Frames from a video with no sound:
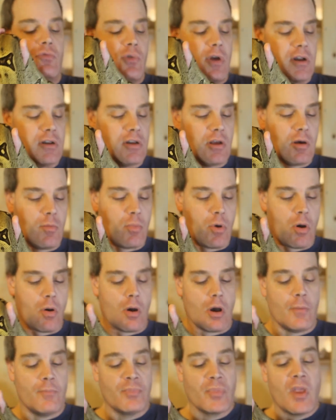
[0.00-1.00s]
redtail
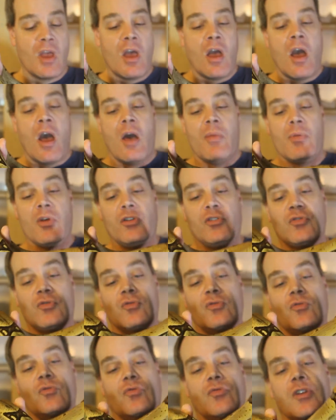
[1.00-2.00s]
boa.
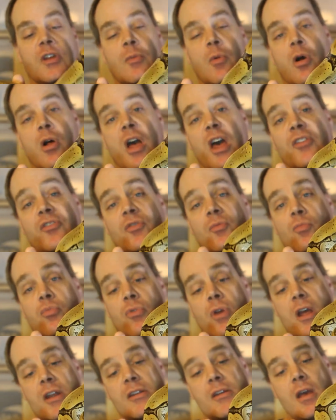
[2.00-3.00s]
This female hasn't
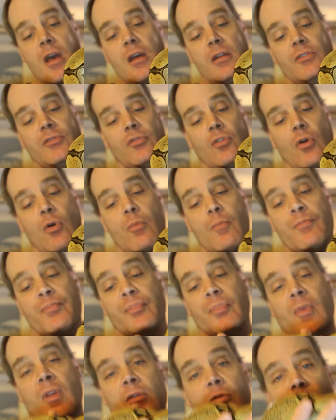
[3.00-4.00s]
bred yet, so
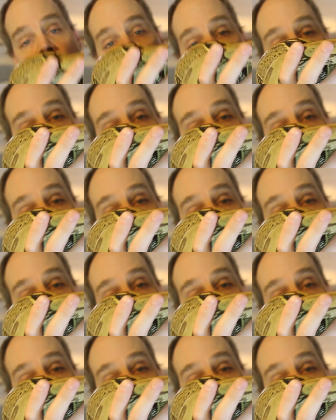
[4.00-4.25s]
looking